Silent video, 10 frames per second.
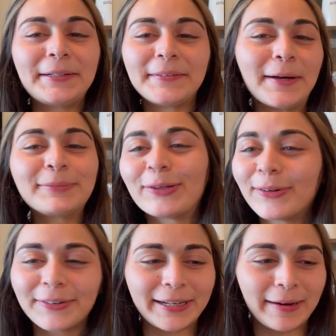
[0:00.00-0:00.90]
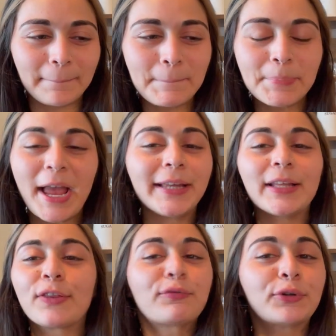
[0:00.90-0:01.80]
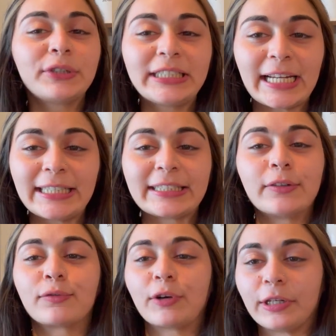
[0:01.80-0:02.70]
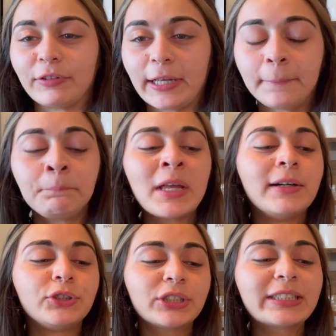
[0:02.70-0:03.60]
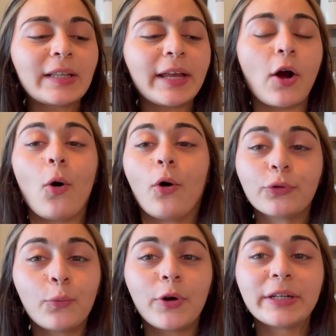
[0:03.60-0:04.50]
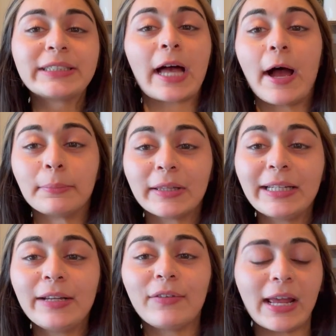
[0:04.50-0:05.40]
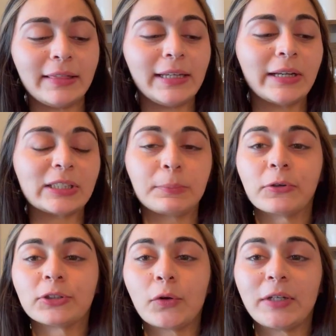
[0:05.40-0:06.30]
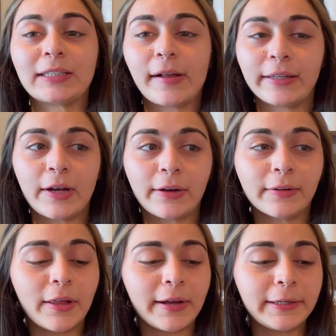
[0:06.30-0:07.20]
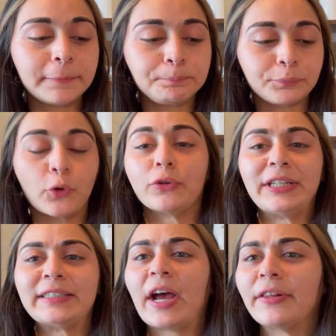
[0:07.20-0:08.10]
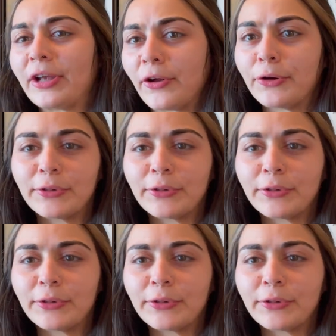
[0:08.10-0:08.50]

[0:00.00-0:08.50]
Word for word: I'm sorry. I get the fruity taste in the front of it, just like all the ones, I believe, in the Spirazone Italiana line or the Italiano